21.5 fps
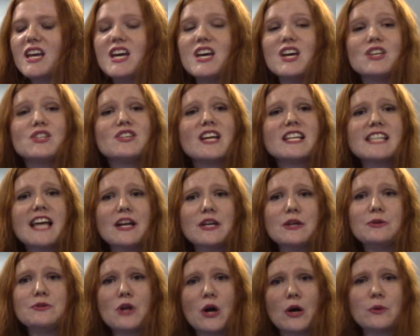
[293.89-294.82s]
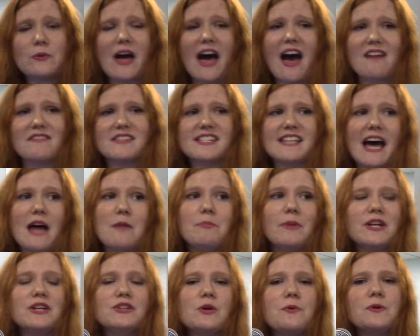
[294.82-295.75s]
So that's how you know you have SAD.
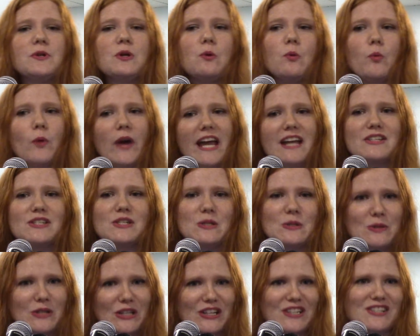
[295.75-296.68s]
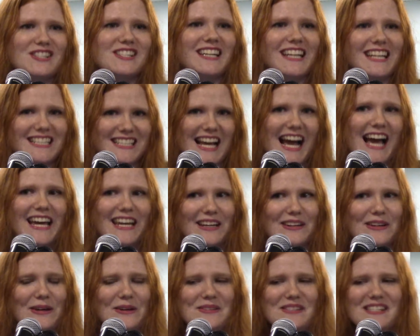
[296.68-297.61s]
But you don't want to wait 2 years to get
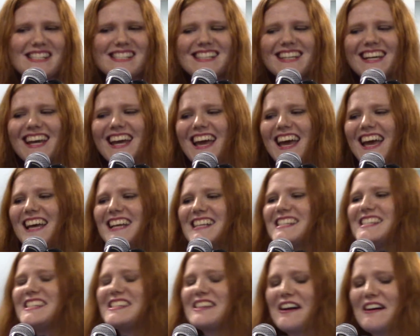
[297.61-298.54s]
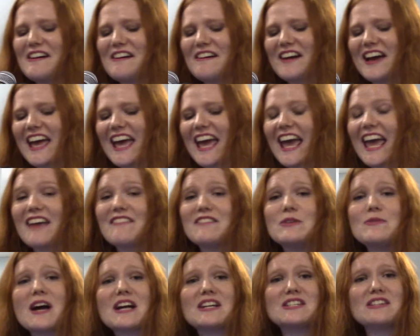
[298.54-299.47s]
diagnosed. So if
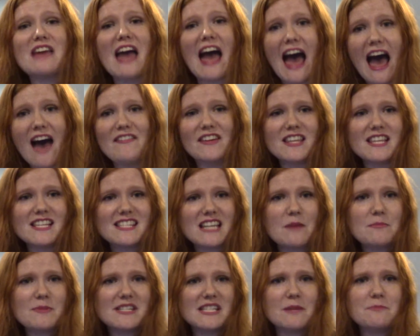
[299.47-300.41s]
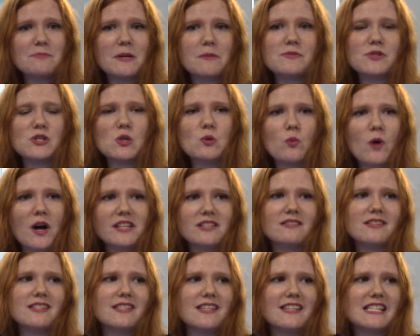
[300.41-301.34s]
you actually have any of these type of symptoms, you want
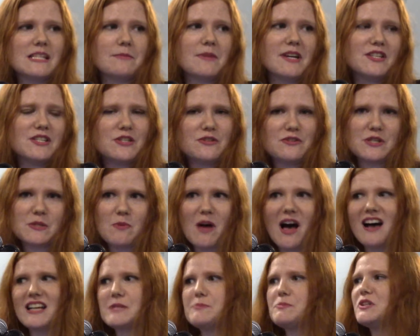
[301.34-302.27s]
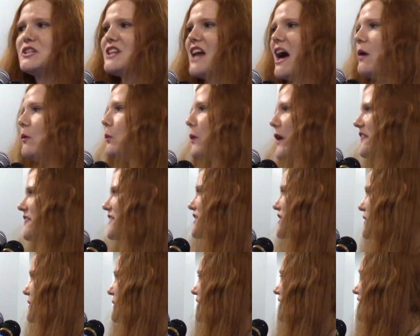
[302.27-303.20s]
to see somebody as soon as possible and not wait the
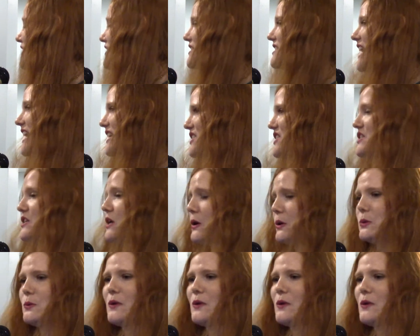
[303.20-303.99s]
2 years to actually know you